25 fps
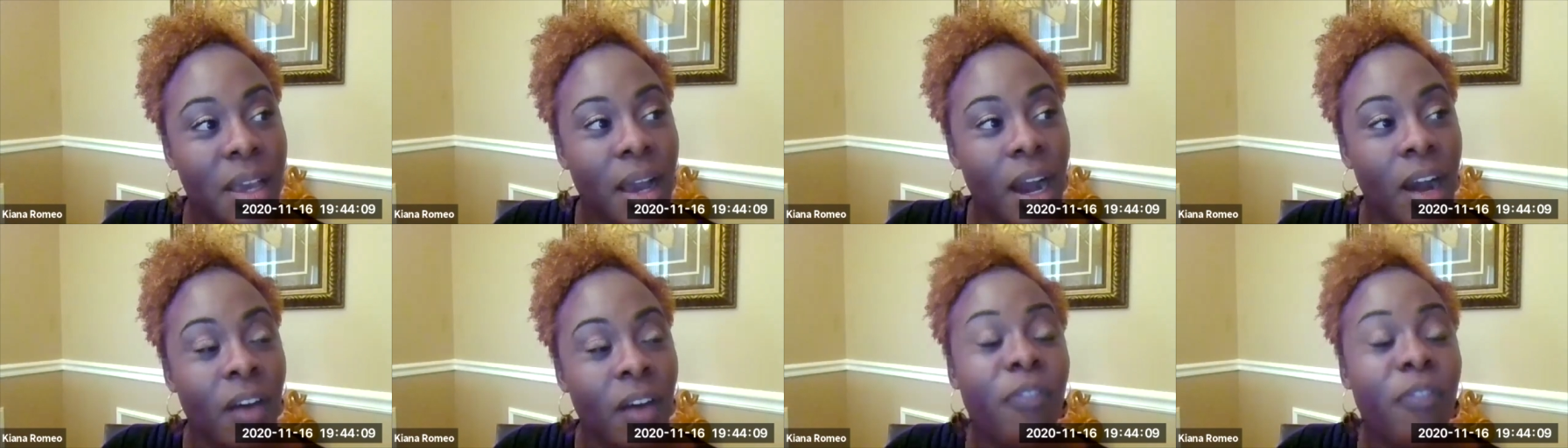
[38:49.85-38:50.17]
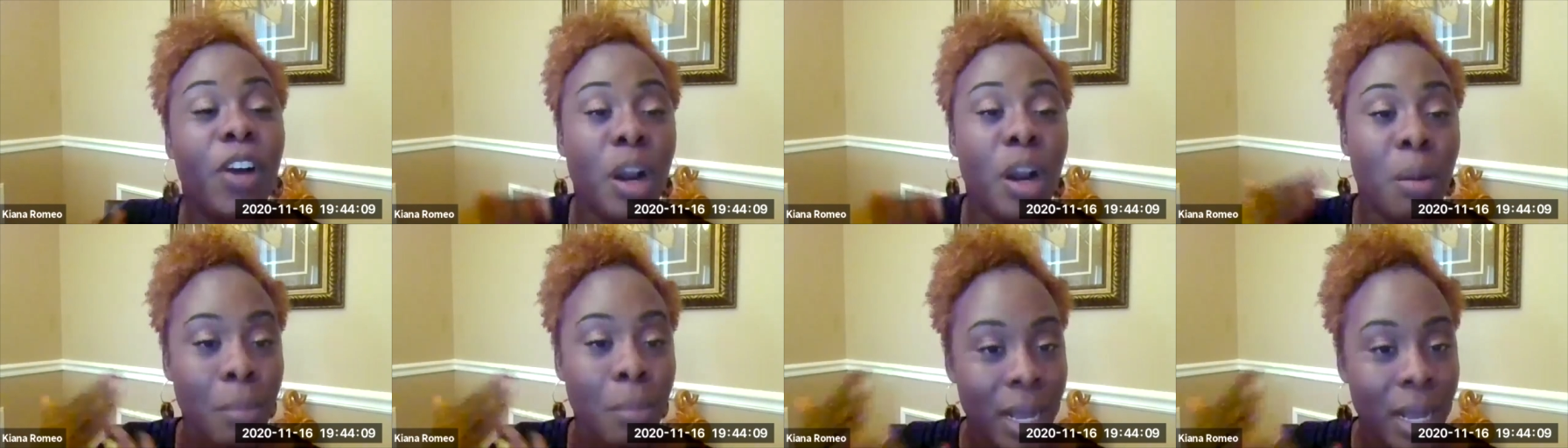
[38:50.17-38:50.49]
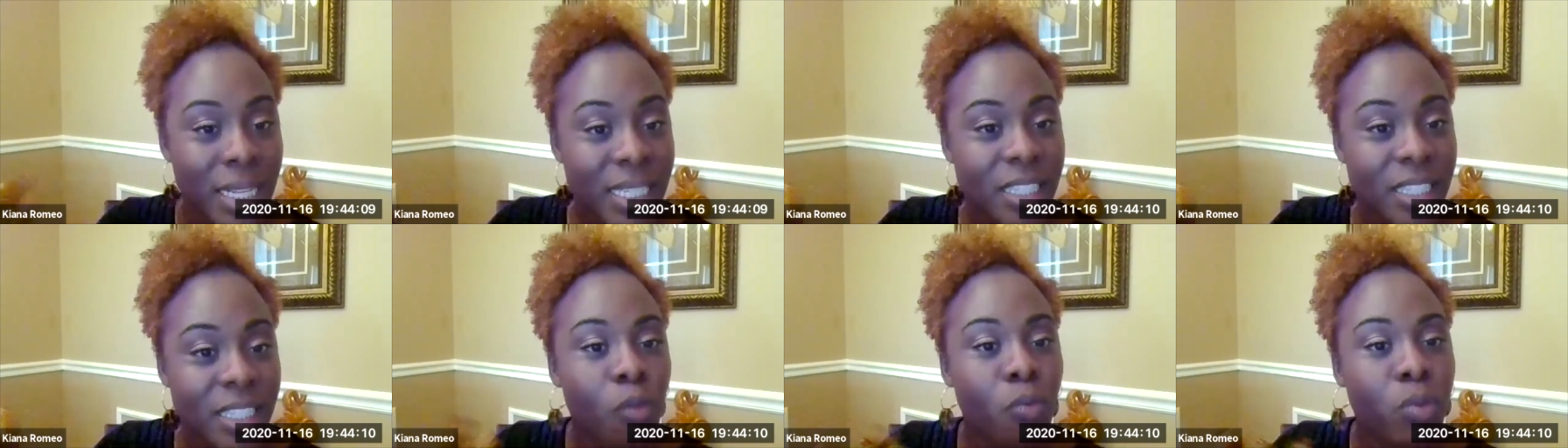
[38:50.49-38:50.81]
affirm
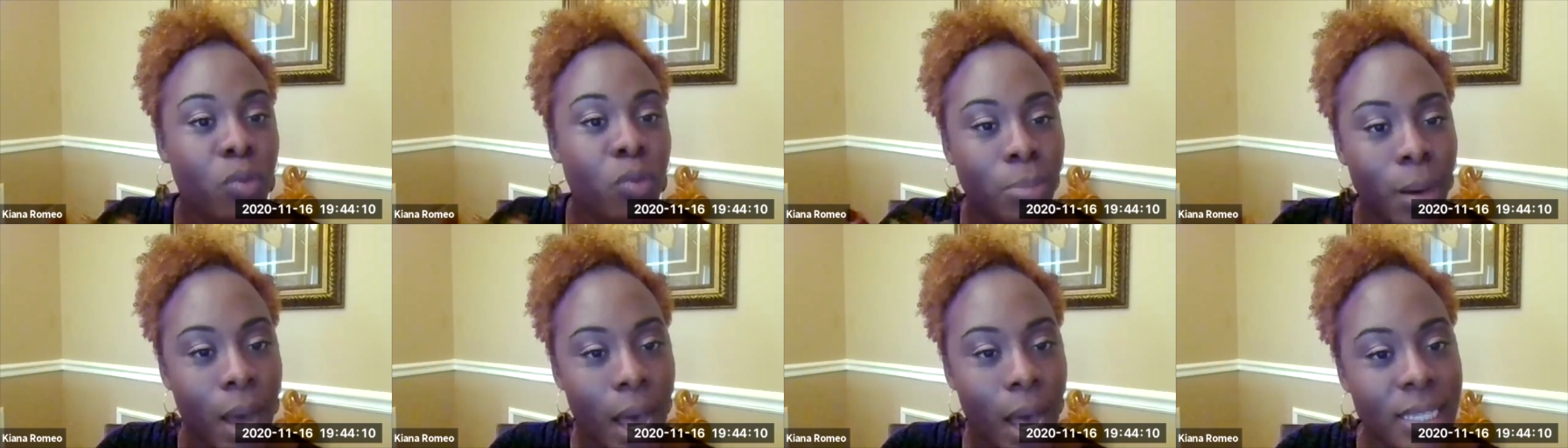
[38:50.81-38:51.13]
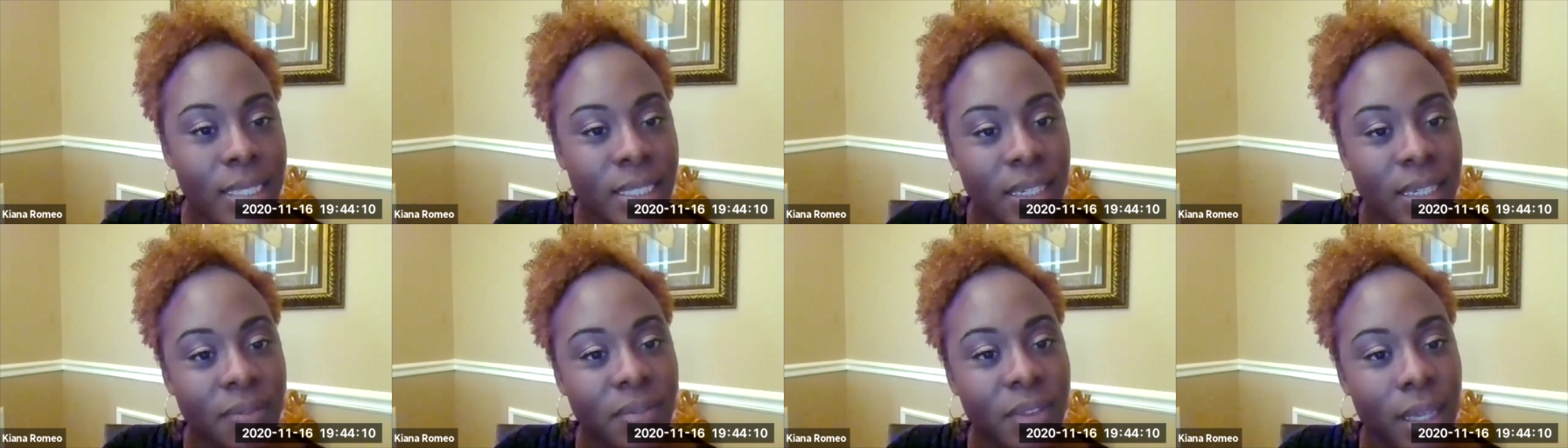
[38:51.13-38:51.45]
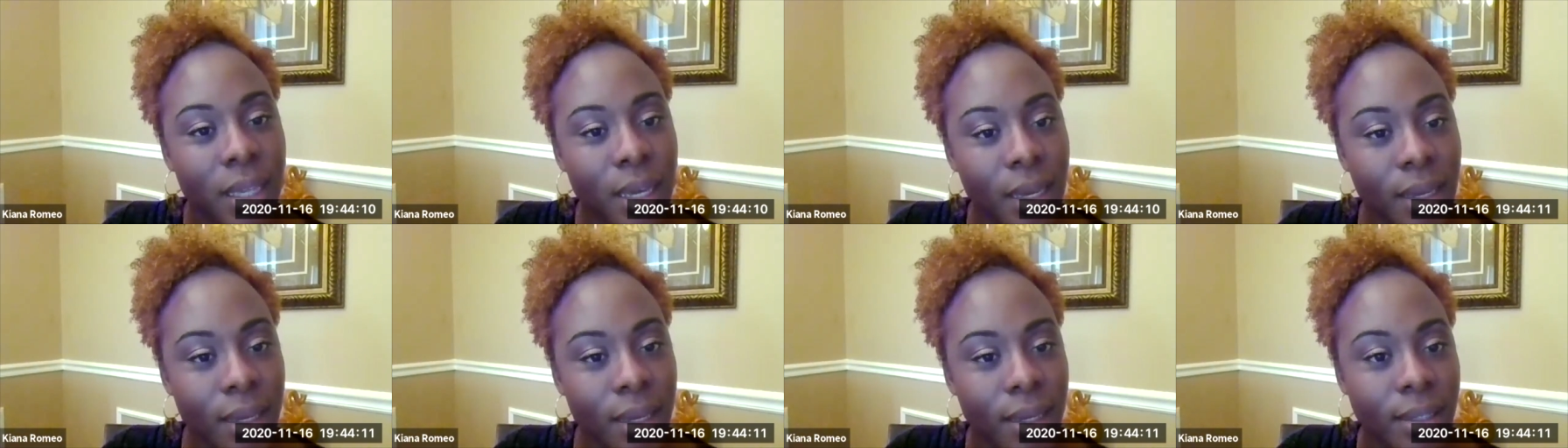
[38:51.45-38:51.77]
myself with positive
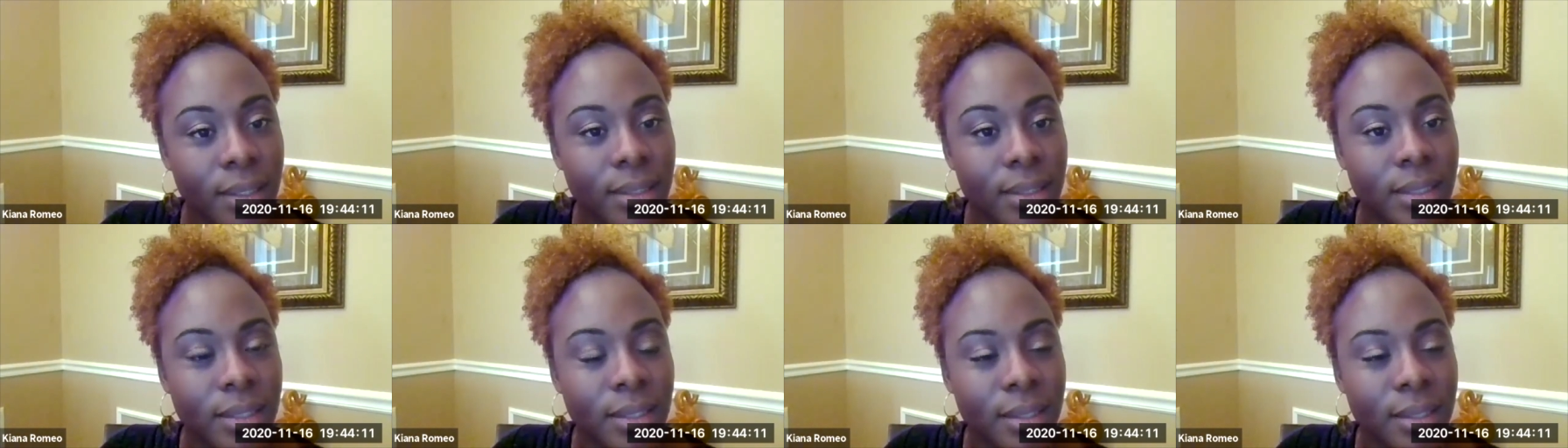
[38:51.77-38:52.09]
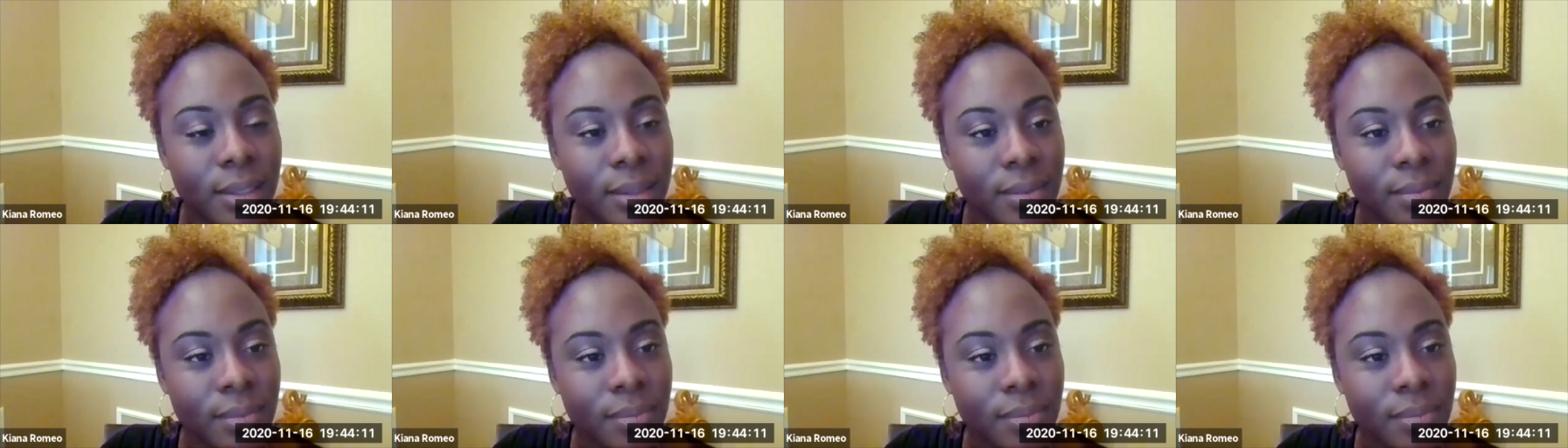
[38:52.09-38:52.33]
things.